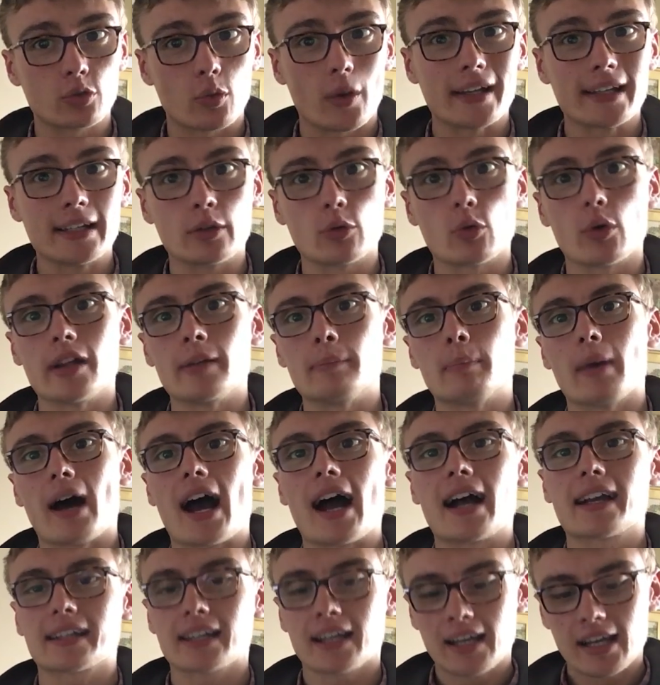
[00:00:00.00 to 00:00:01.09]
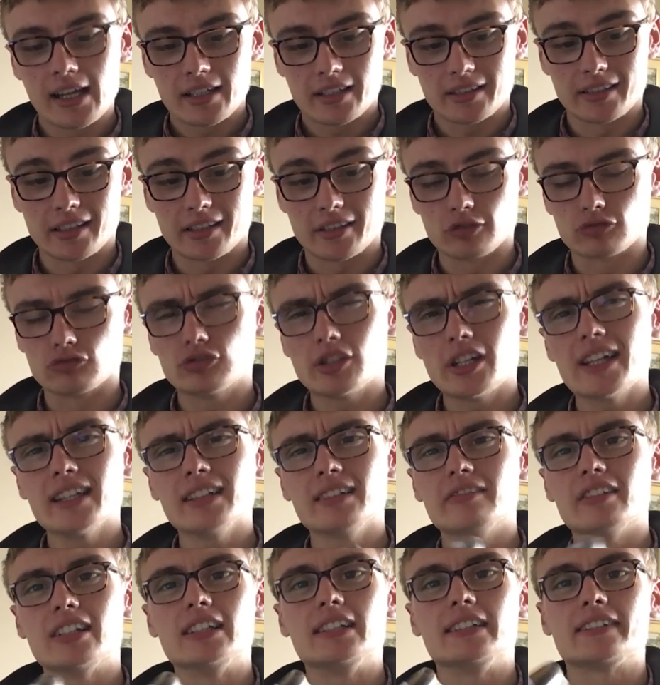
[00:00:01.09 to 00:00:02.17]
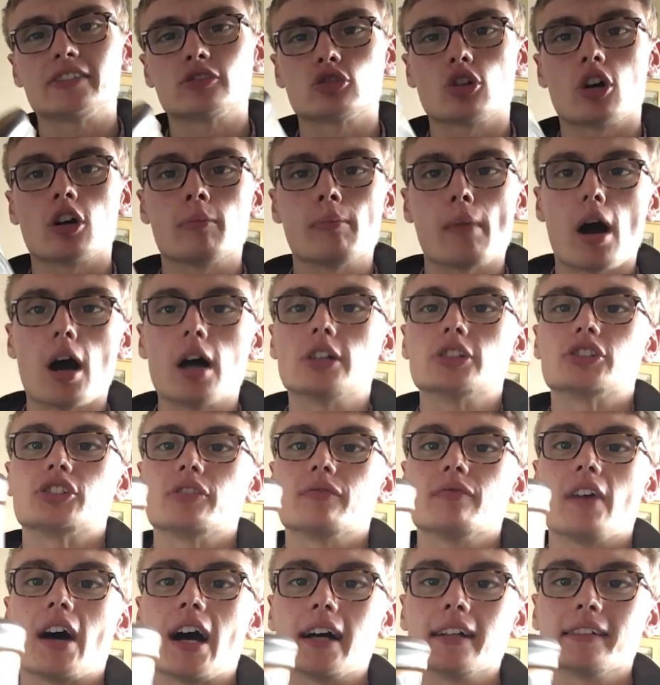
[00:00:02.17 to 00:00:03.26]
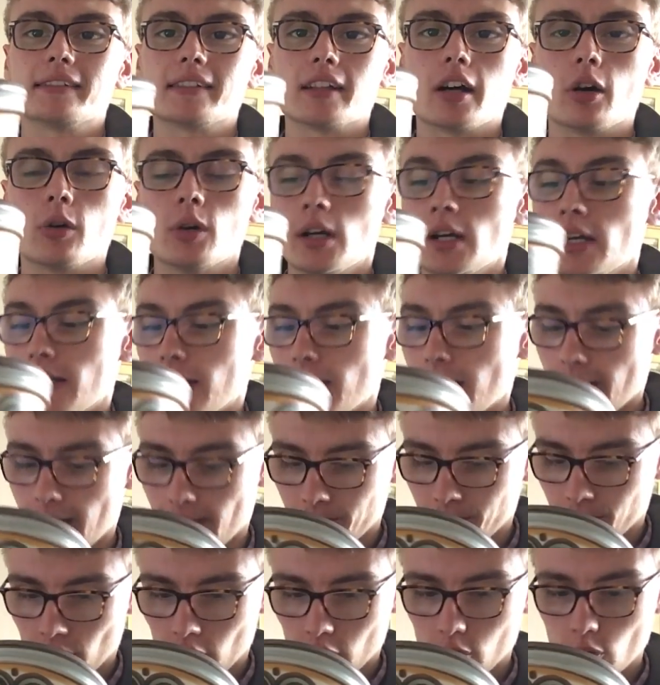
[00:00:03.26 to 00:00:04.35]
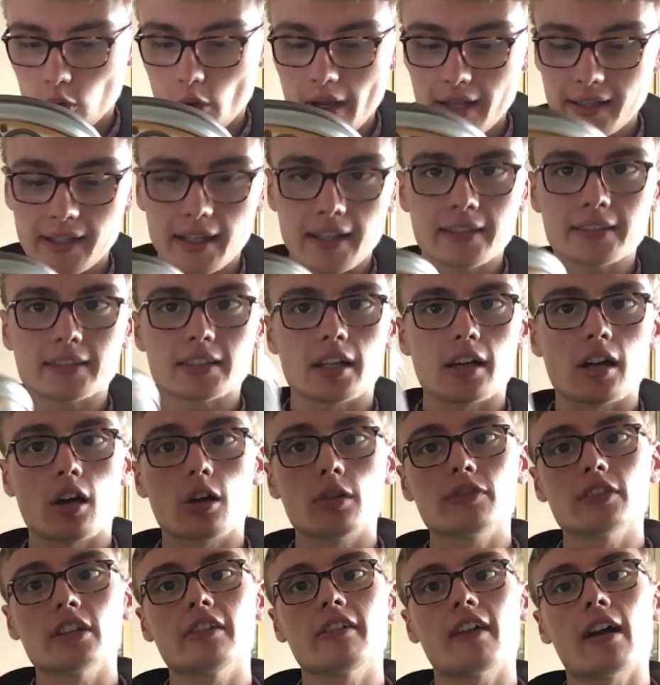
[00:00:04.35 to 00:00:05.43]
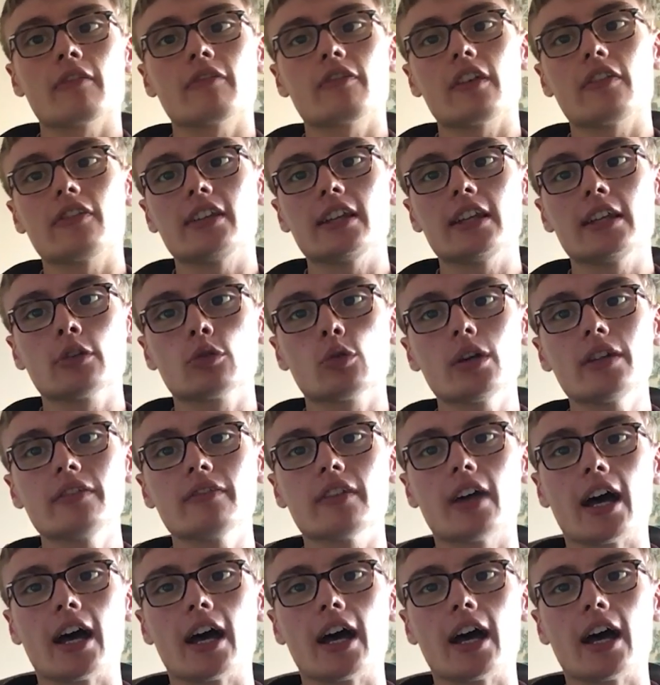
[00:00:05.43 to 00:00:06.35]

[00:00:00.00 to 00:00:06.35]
20 quid back, because it's a really, really strong margin, that. So yeah, £1 into hopefully around 15 quid